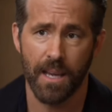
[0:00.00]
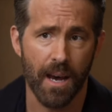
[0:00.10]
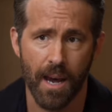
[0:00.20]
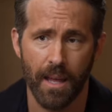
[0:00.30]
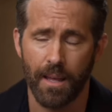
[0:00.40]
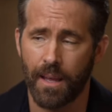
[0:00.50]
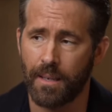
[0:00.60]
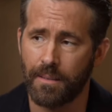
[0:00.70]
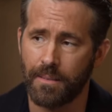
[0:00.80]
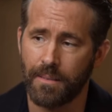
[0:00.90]
guy,
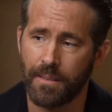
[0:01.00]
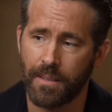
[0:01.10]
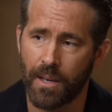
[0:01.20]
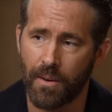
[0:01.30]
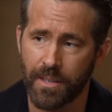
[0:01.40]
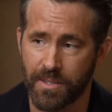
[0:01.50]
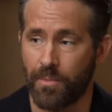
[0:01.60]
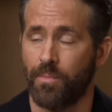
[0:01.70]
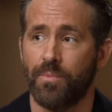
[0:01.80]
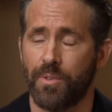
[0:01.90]
and you know, I used
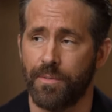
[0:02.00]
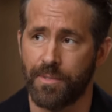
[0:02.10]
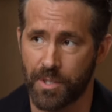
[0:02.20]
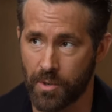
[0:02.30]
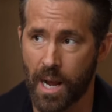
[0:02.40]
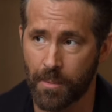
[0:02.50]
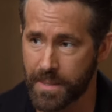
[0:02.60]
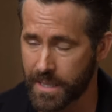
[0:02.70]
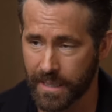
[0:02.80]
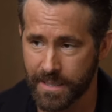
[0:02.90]
to sort of describe him
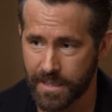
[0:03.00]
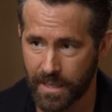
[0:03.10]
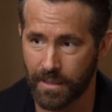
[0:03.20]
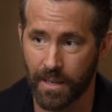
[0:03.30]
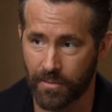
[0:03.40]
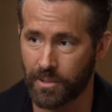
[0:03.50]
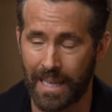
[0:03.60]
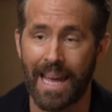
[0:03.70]
as like a skin-covered